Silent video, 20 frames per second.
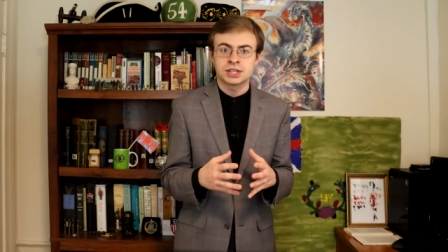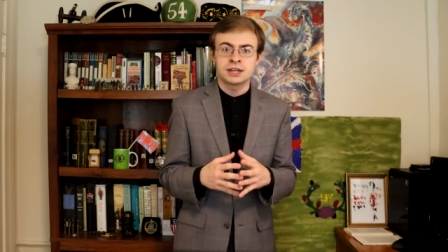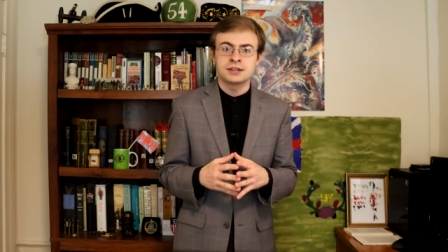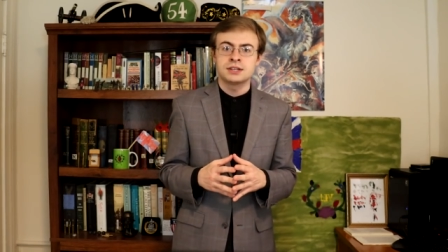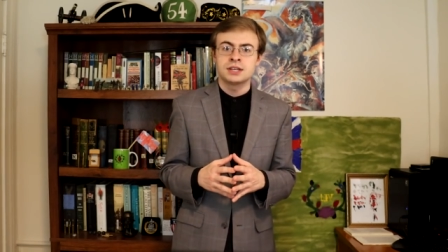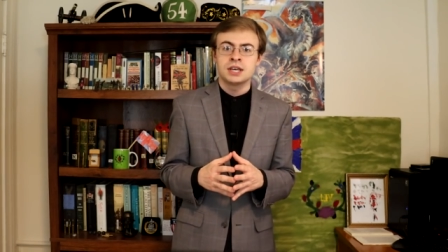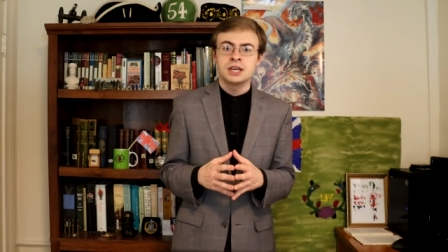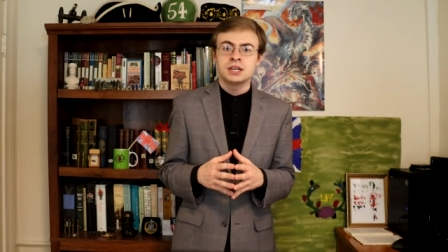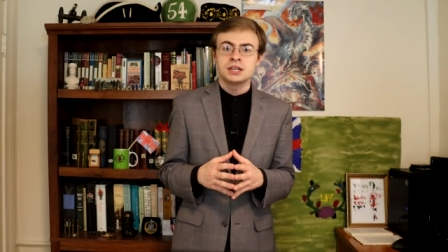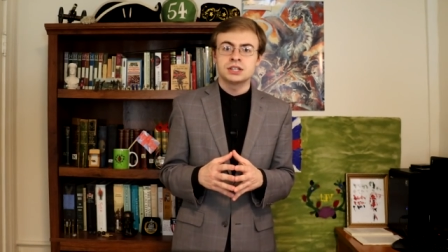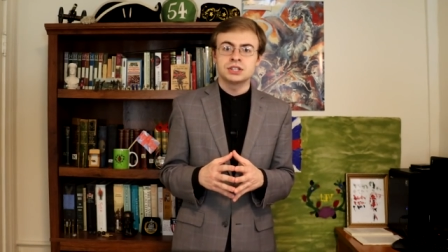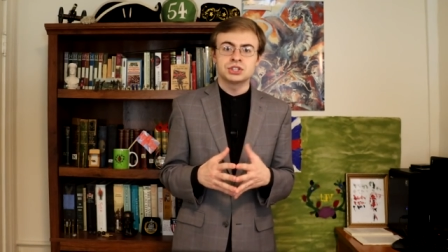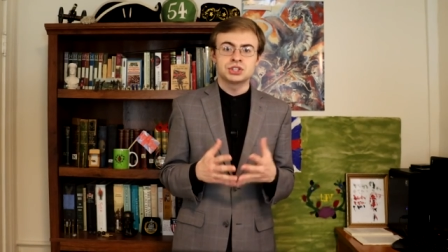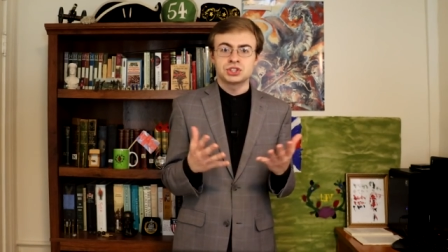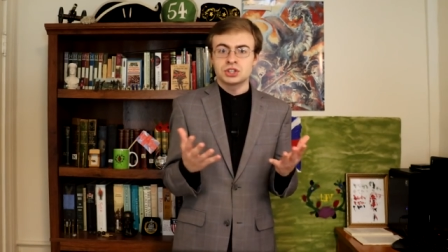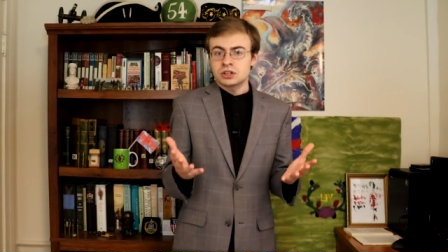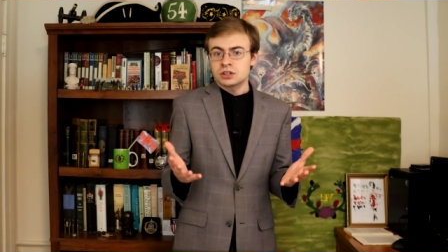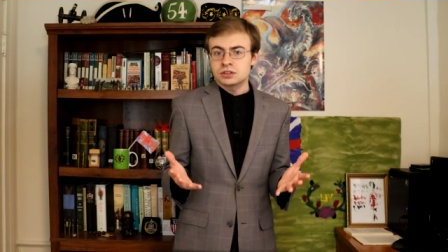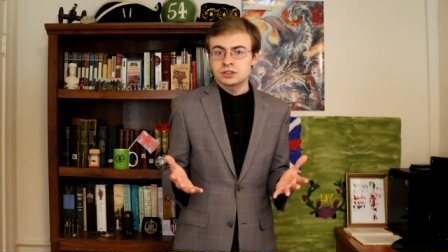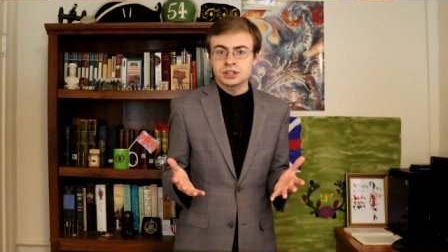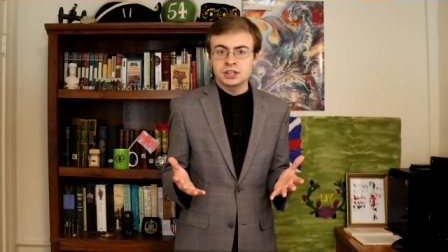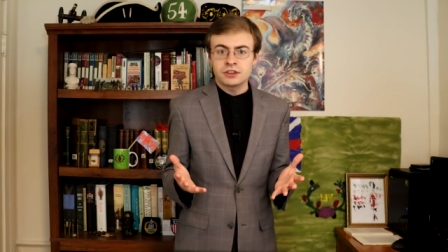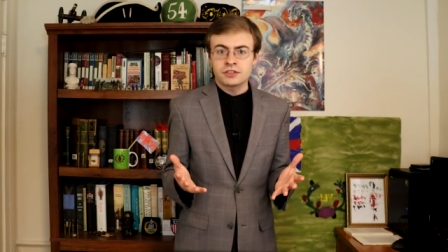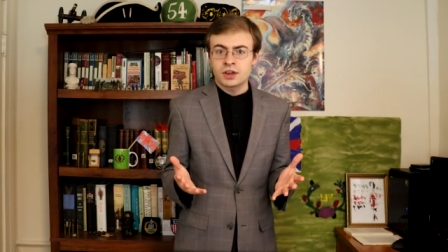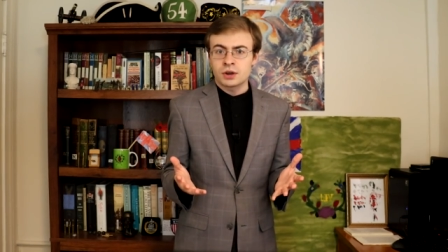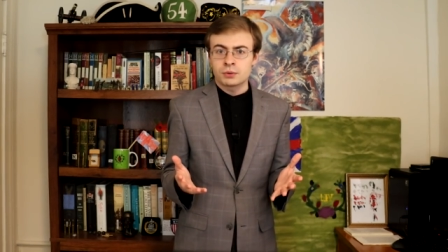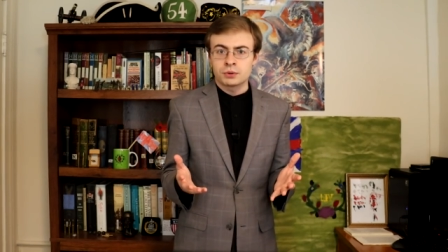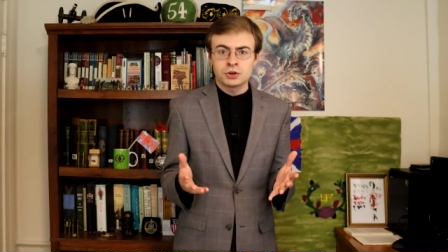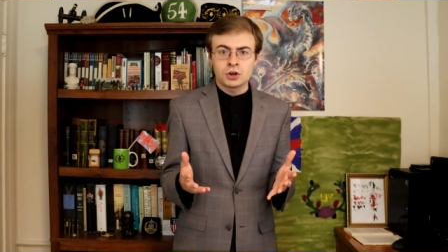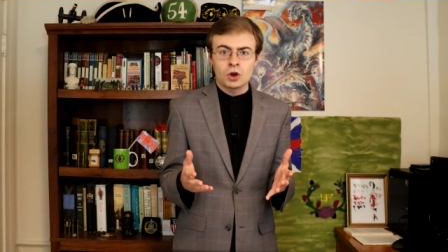and uh, certainly
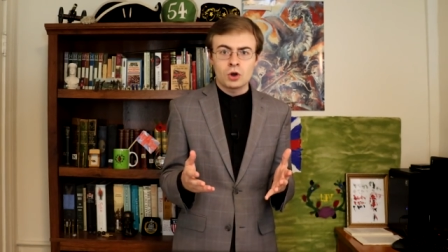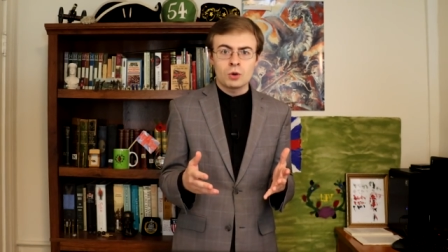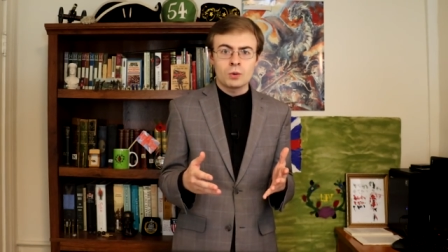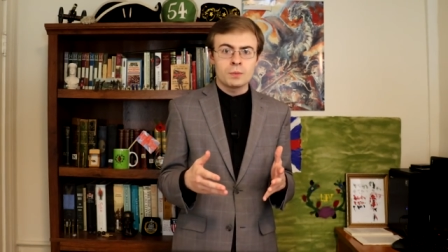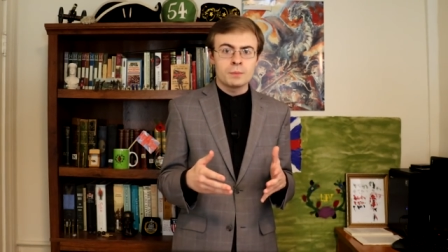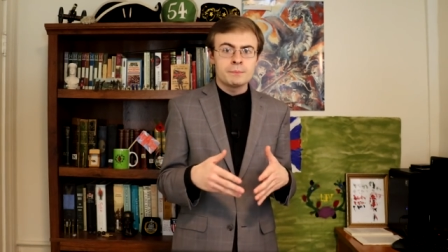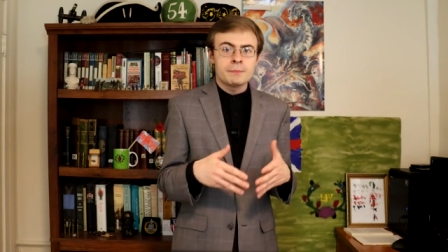there were no